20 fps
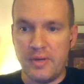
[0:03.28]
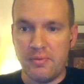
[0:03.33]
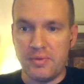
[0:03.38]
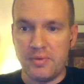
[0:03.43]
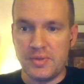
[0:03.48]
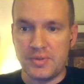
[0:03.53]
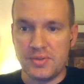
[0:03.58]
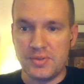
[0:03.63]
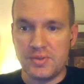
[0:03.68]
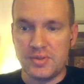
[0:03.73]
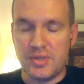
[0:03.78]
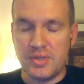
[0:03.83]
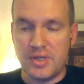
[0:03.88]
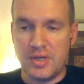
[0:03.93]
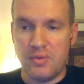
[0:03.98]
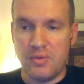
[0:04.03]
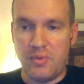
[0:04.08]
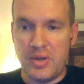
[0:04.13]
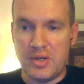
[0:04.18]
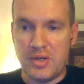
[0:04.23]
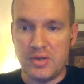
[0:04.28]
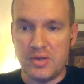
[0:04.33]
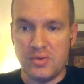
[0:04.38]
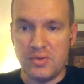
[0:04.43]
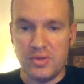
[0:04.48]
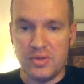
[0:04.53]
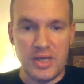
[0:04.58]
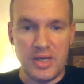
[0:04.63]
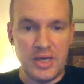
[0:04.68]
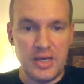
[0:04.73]
we're just waiting to
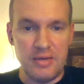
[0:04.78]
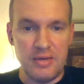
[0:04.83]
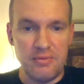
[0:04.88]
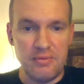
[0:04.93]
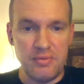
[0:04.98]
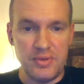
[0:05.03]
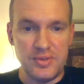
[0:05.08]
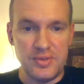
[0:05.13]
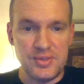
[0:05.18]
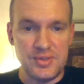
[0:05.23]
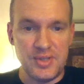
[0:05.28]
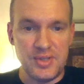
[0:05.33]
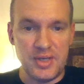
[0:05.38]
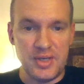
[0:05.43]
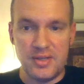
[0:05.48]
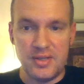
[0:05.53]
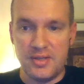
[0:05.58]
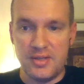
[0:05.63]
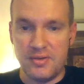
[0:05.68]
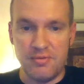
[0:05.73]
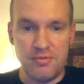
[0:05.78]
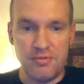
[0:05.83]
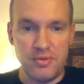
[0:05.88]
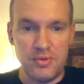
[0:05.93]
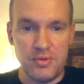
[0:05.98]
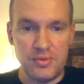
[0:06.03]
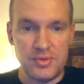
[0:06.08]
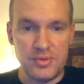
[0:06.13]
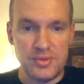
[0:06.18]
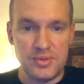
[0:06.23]
go live. 1 second here,
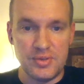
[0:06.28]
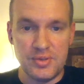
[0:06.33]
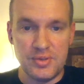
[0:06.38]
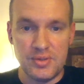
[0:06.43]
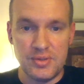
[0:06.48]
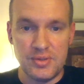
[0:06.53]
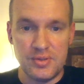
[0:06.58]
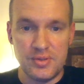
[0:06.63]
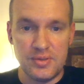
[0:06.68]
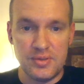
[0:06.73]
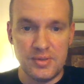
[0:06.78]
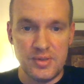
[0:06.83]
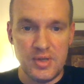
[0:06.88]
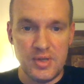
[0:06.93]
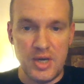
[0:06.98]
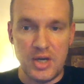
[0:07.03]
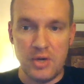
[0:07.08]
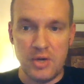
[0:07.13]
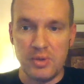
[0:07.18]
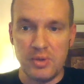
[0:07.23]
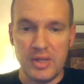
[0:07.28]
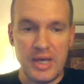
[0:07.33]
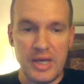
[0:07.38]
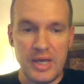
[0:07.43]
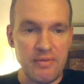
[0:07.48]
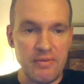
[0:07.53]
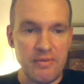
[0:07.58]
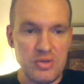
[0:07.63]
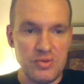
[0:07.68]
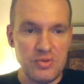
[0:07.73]
folks. I know we're
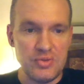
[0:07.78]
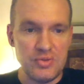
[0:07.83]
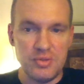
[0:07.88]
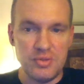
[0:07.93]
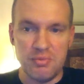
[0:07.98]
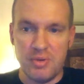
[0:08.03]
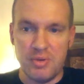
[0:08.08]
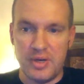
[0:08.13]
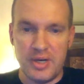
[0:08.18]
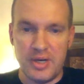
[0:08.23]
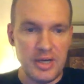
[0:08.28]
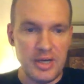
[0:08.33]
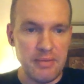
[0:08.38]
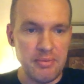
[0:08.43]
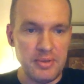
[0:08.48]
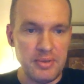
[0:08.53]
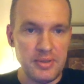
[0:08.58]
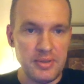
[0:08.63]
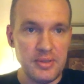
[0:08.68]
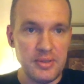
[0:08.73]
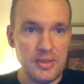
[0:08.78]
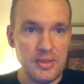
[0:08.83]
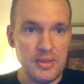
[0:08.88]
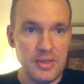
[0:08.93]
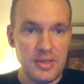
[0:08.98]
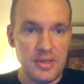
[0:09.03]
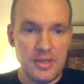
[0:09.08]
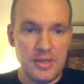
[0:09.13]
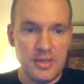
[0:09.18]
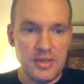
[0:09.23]
live on YouTube right now, but
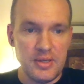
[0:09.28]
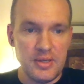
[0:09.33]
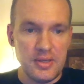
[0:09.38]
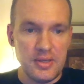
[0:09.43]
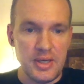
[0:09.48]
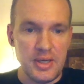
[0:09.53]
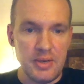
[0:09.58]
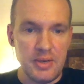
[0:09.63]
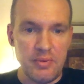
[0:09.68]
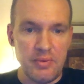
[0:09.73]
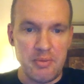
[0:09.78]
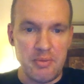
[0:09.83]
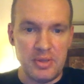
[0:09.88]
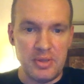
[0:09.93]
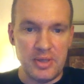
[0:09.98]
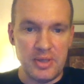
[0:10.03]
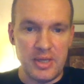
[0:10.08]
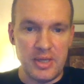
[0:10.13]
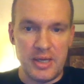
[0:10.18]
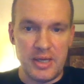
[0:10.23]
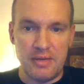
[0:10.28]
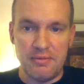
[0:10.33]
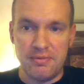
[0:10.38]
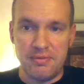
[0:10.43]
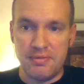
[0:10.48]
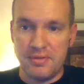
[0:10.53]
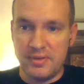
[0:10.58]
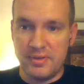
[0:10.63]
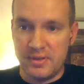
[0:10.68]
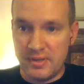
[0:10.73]
I want to be
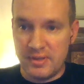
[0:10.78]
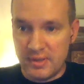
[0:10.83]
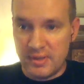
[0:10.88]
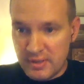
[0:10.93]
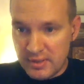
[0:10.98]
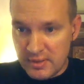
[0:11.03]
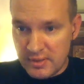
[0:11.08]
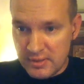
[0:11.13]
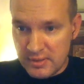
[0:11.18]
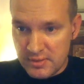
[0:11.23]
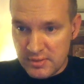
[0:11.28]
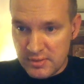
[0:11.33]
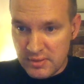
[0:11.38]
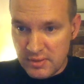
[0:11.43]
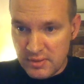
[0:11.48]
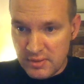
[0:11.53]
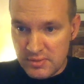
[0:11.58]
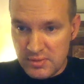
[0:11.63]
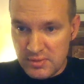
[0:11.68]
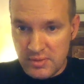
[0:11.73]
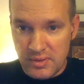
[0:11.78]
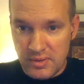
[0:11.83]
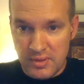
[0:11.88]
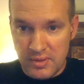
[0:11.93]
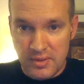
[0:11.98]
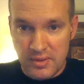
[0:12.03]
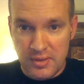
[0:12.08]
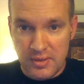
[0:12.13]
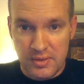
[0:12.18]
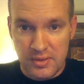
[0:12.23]
live. Start
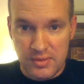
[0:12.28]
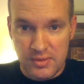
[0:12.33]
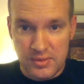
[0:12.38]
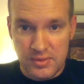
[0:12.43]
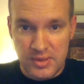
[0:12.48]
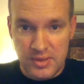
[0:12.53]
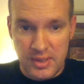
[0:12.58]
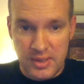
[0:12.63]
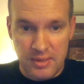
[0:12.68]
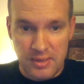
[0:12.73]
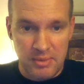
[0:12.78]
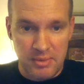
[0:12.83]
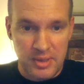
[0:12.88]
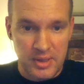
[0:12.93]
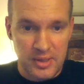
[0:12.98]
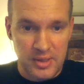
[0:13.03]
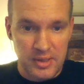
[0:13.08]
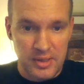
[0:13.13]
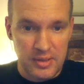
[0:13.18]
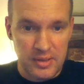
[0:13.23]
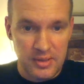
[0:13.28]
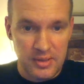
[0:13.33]
standby. If